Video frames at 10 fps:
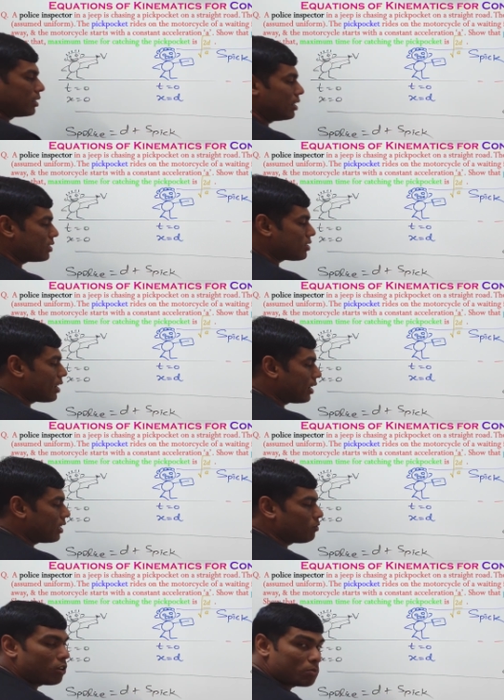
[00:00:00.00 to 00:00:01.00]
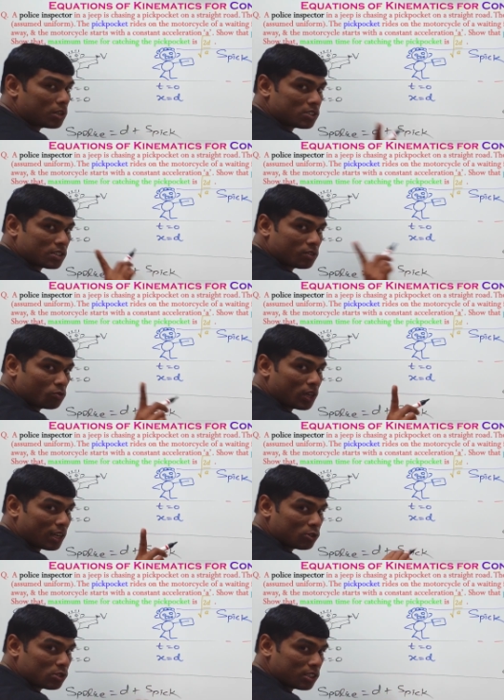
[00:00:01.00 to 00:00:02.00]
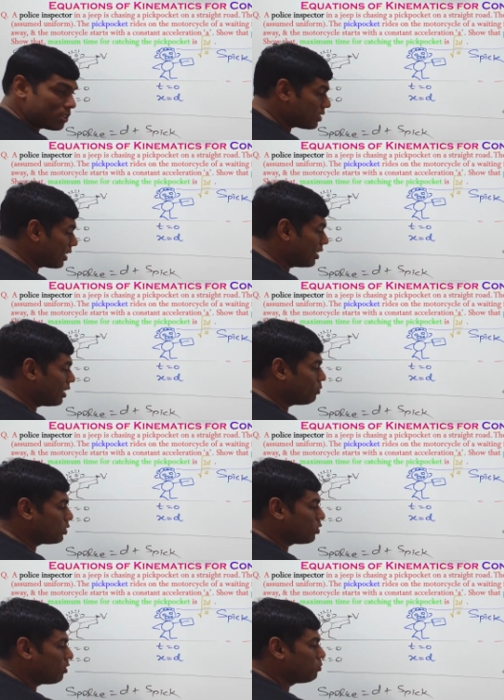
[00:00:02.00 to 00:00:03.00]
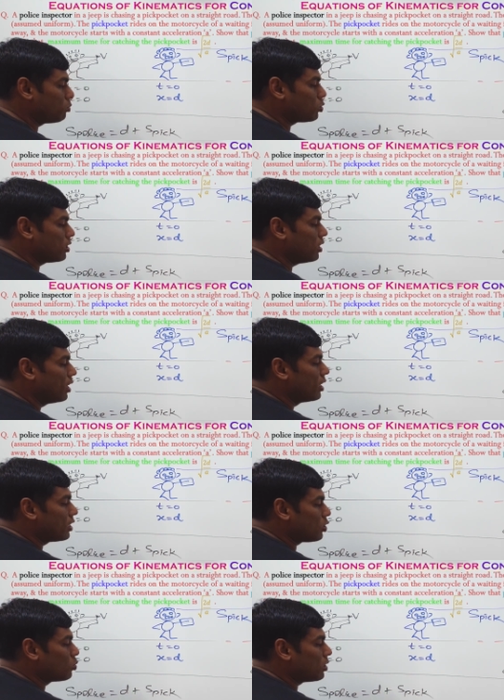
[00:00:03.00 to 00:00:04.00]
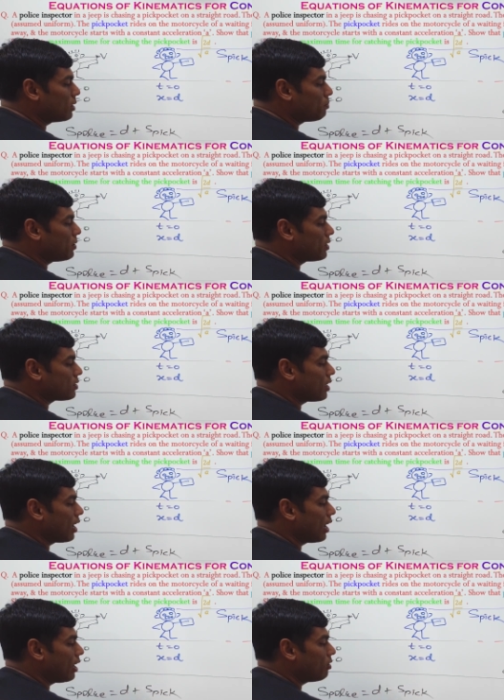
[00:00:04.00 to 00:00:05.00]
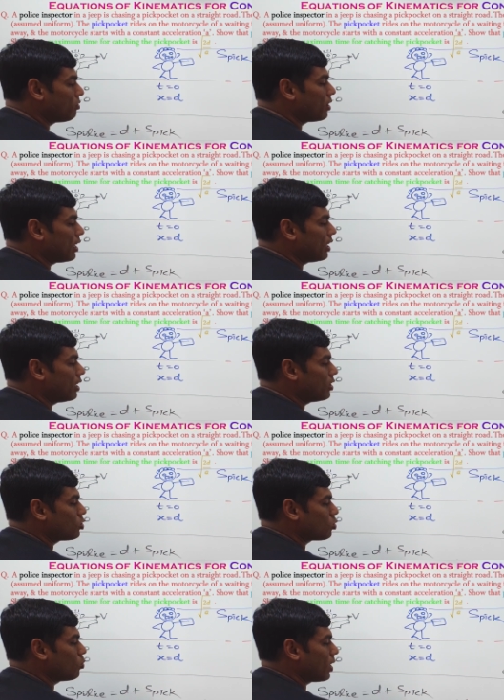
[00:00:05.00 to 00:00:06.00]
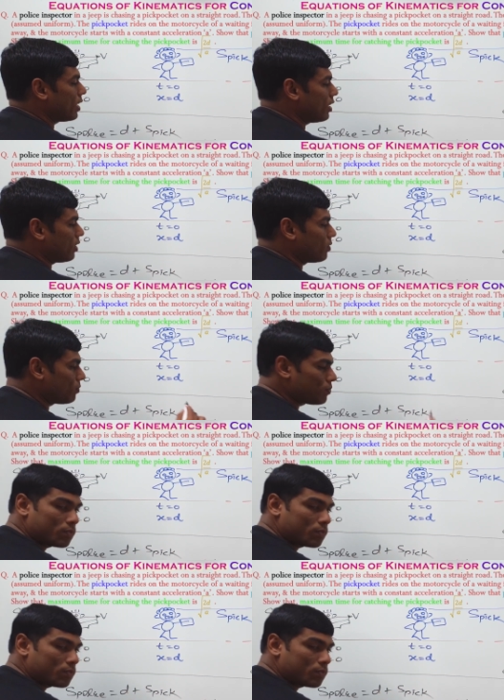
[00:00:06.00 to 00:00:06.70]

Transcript: it is starting from rest. We are using the second equation of motion, ut plus half at square.